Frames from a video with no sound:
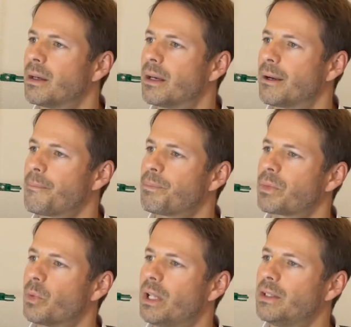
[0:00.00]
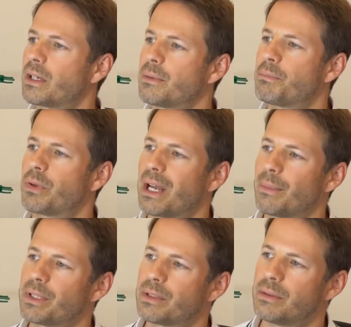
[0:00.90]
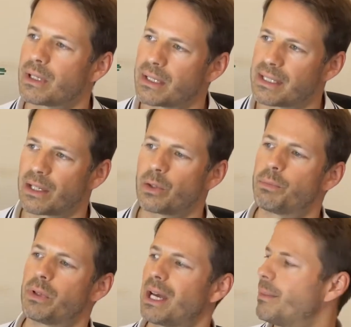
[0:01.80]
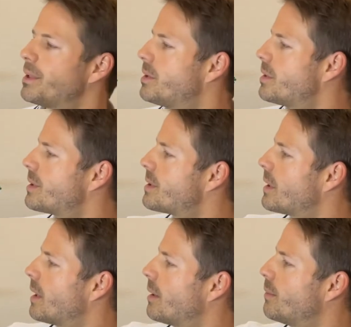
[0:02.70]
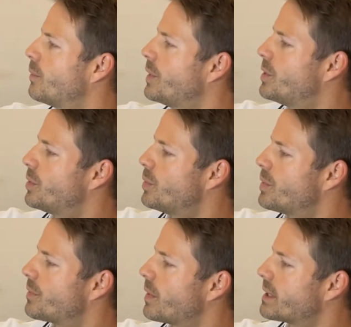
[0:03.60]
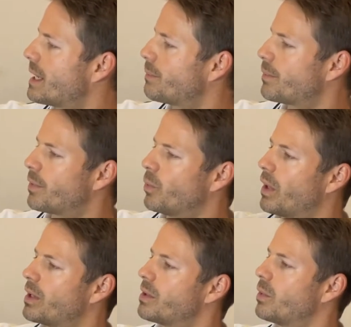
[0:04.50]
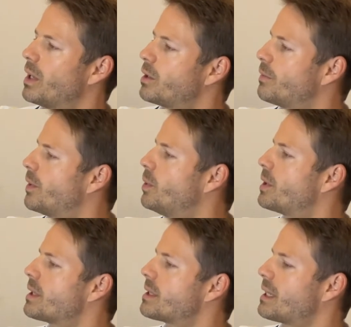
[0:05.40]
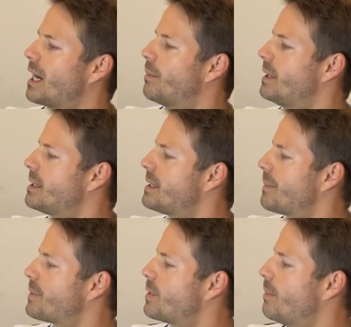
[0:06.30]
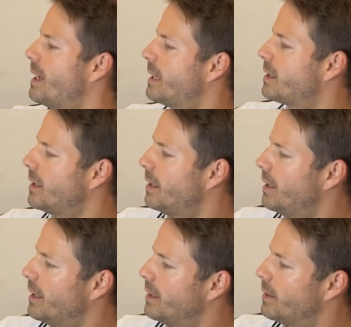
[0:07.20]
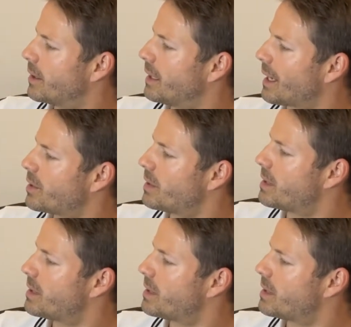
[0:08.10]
Um, well, you can you can set good parameters. Um, we choose, for example, from where to where to focus, how many steps to make. You can actually